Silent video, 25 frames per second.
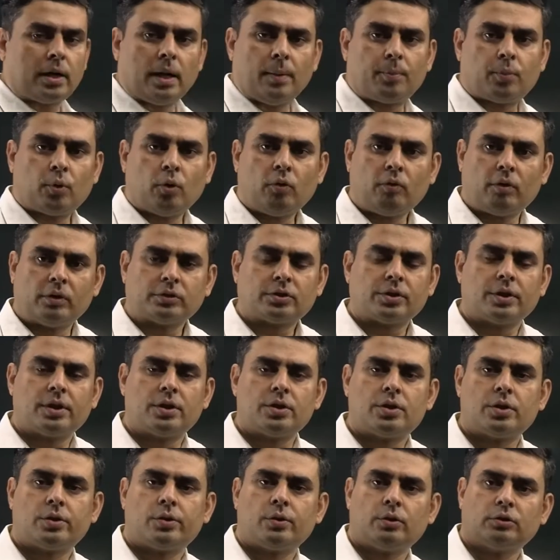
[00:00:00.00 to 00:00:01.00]
repo was
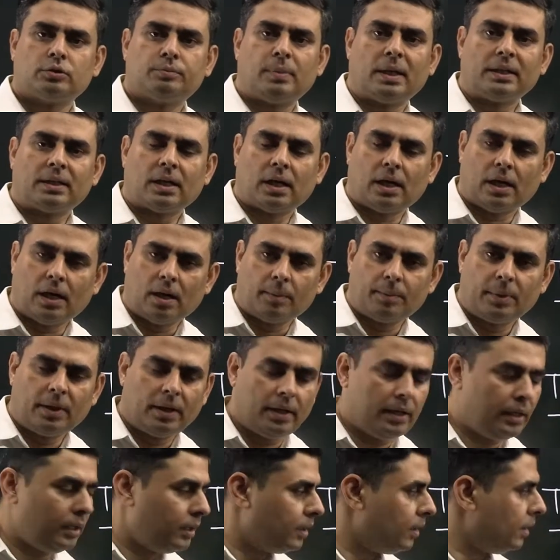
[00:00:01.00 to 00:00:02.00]
introduced by the
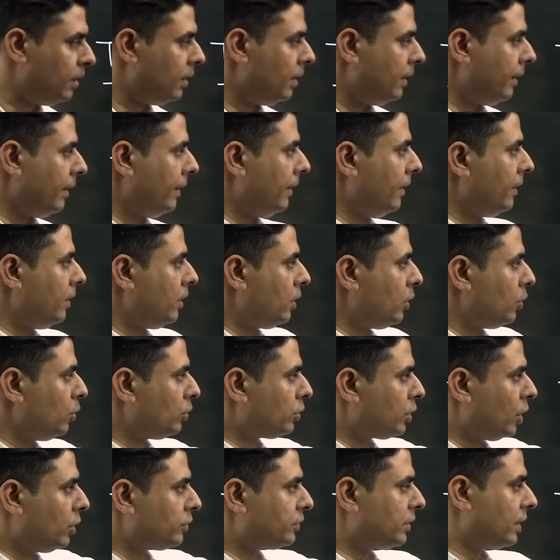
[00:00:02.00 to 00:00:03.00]
RBI in
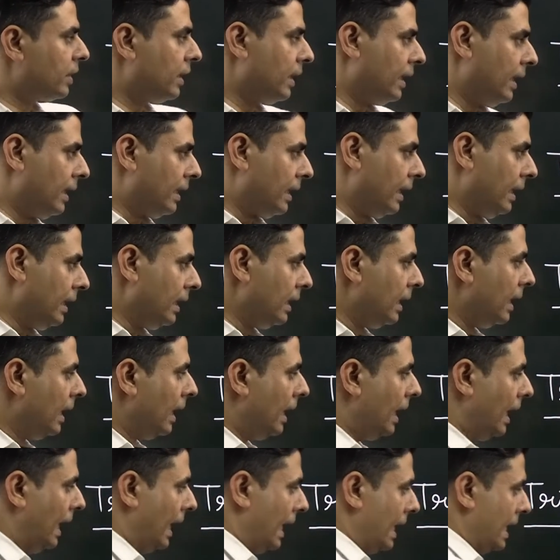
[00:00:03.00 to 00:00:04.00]
2018,
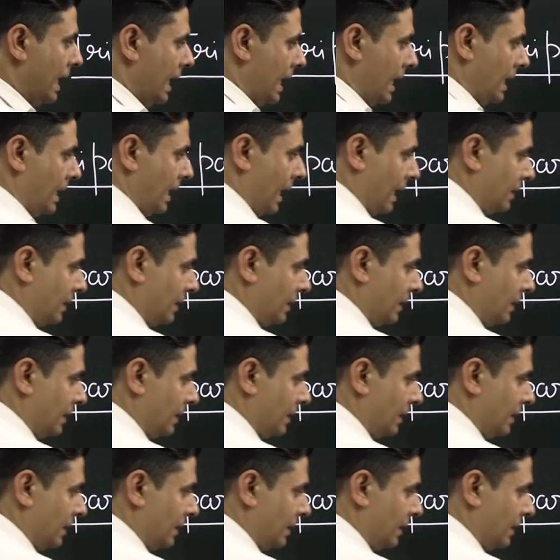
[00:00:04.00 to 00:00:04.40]
and it